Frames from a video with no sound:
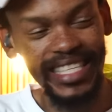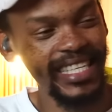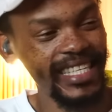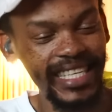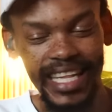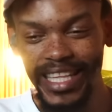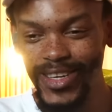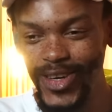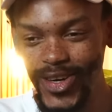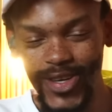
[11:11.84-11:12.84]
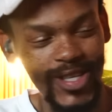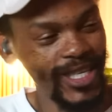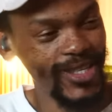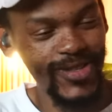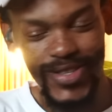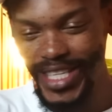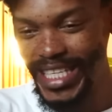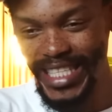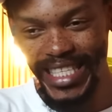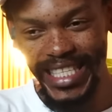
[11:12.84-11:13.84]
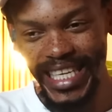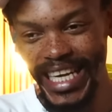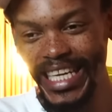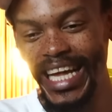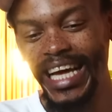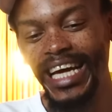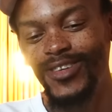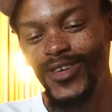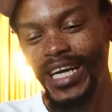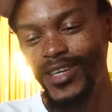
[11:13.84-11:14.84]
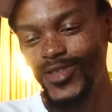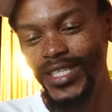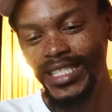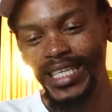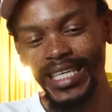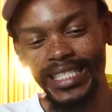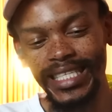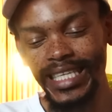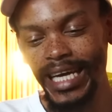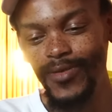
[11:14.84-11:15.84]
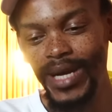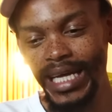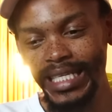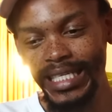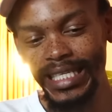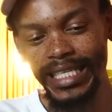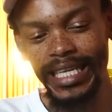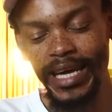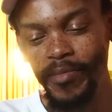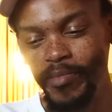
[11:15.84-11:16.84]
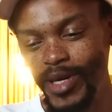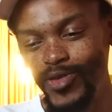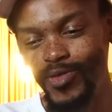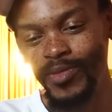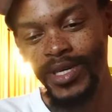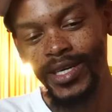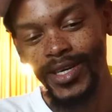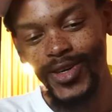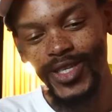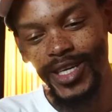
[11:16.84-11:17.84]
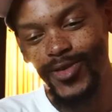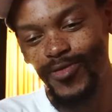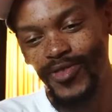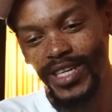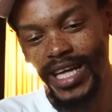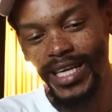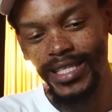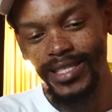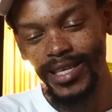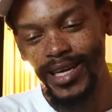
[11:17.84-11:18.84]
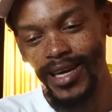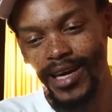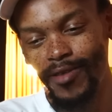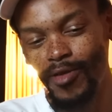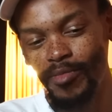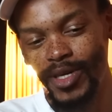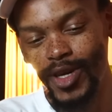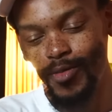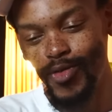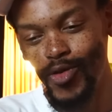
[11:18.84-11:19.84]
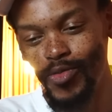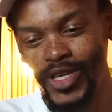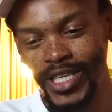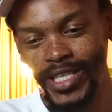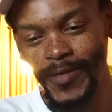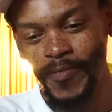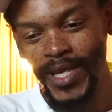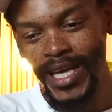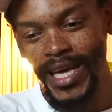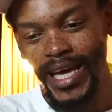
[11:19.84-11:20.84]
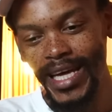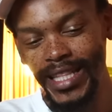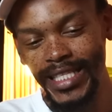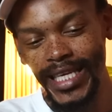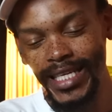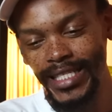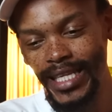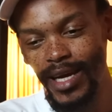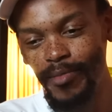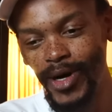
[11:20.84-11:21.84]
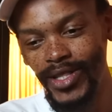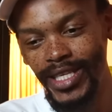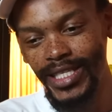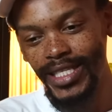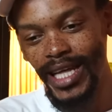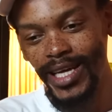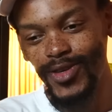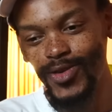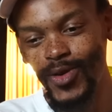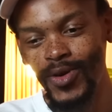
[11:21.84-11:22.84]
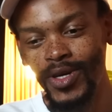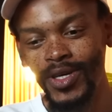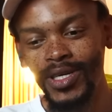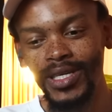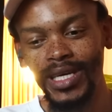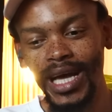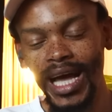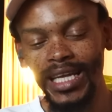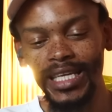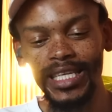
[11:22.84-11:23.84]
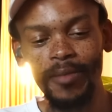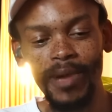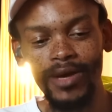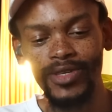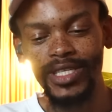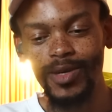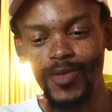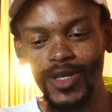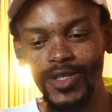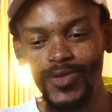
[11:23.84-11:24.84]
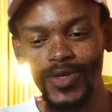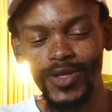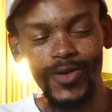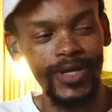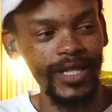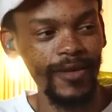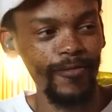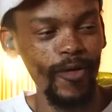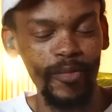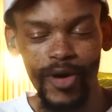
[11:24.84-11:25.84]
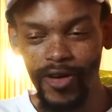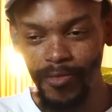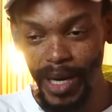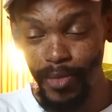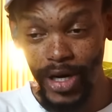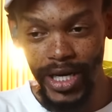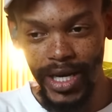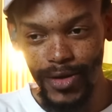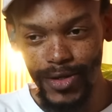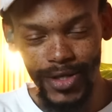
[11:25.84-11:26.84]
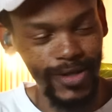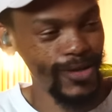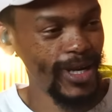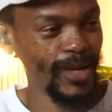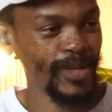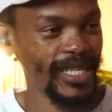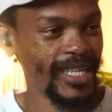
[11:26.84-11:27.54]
Nothing non-consensual, that's it. And like, I don't like to discuss exactly what I did in a bedroom because I don't feel like it's ever been appropriate. And the saddest thing about this is like, you know, unless I marry someone, you wouldn't know that they form part of my body count. You know what I mean?